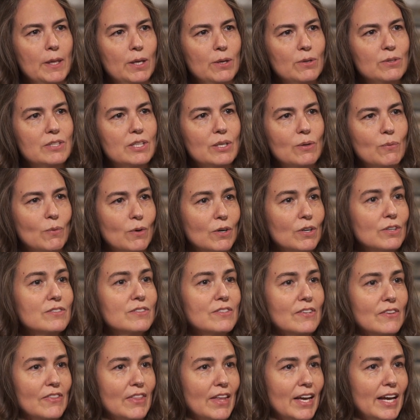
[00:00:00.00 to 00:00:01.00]
Using words
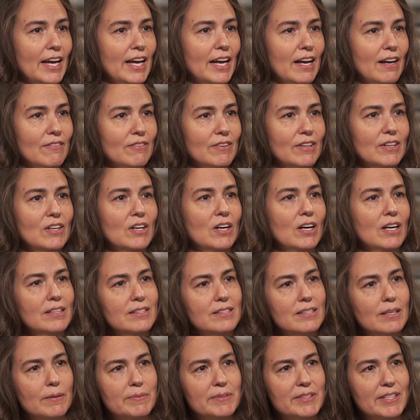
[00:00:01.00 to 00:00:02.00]
that they have and
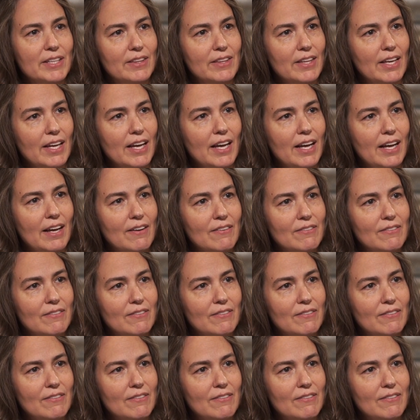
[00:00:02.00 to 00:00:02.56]
concepts that they have.